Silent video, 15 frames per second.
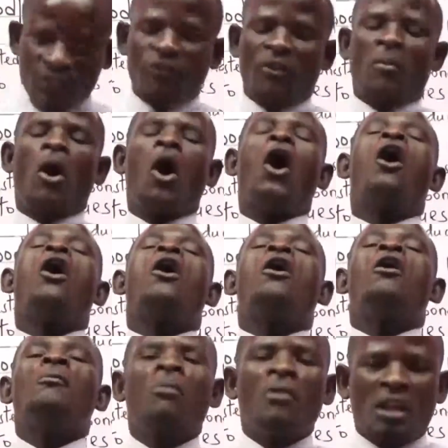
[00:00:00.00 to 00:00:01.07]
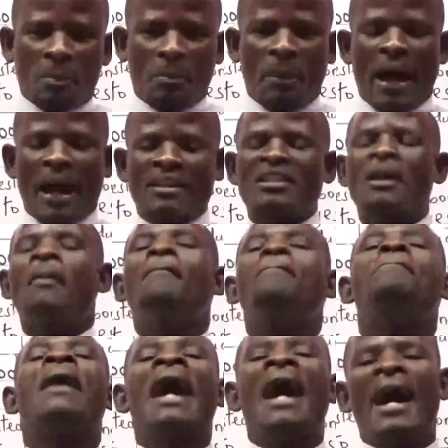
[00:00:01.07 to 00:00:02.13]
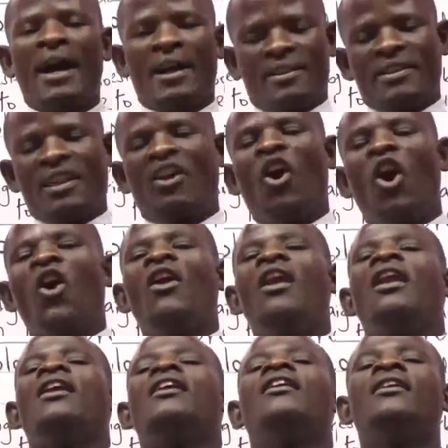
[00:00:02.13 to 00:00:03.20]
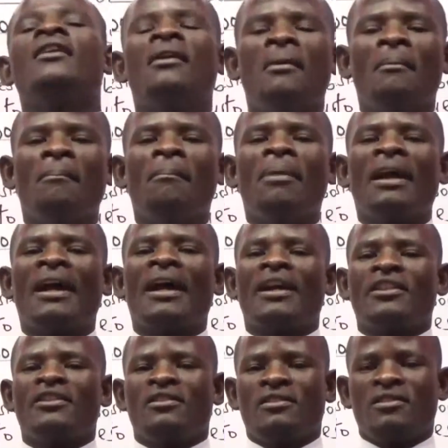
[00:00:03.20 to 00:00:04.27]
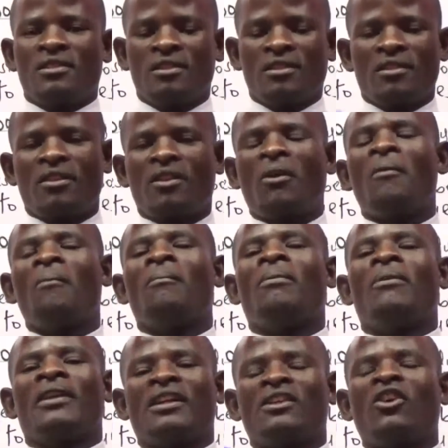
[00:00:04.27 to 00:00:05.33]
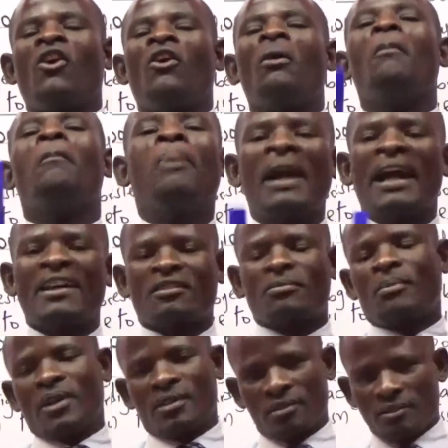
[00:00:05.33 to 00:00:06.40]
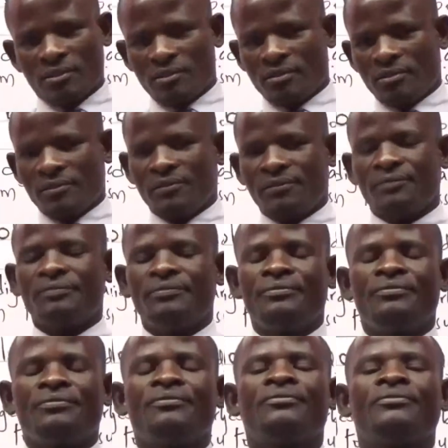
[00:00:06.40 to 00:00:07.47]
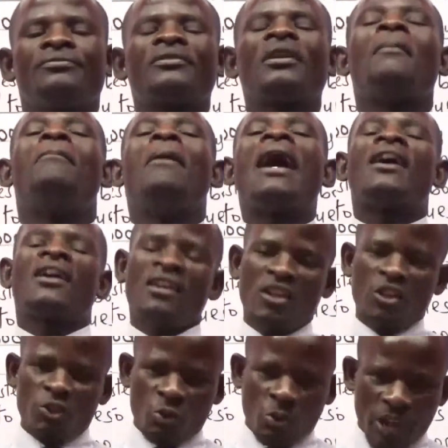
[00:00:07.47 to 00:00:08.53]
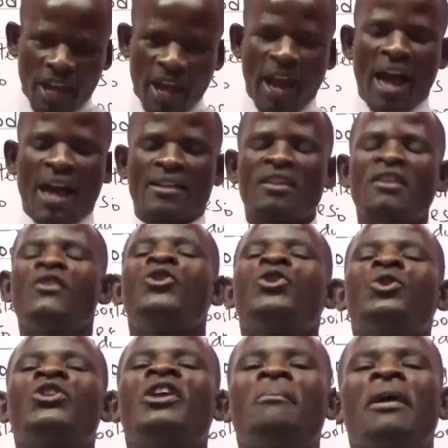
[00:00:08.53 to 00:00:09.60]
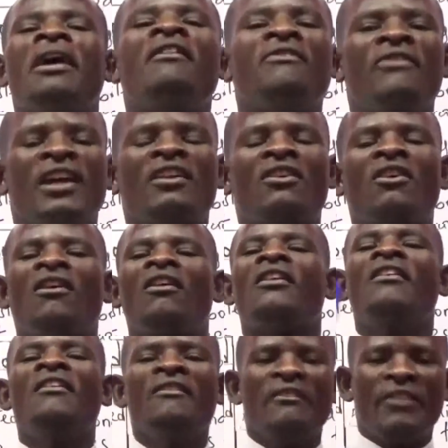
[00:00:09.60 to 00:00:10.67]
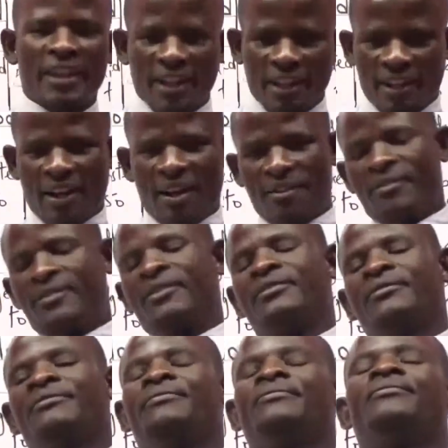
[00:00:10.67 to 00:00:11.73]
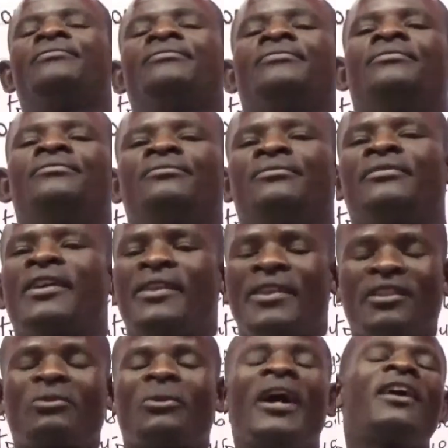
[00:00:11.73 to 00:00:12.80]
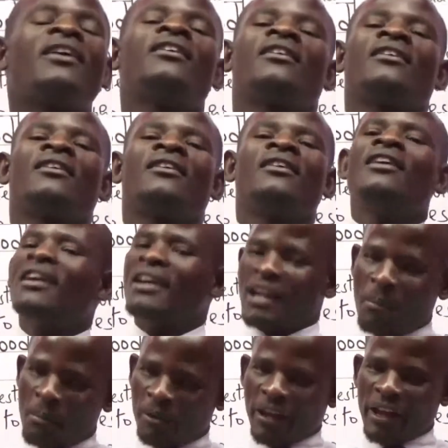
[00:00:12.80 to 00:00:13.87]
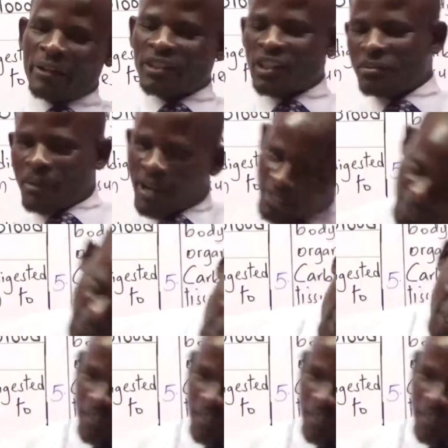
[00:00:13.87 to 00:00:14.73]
from all body parts by the only blood component called plasma back to the heart through the main vein called vena cava. That's why carbon dioxide must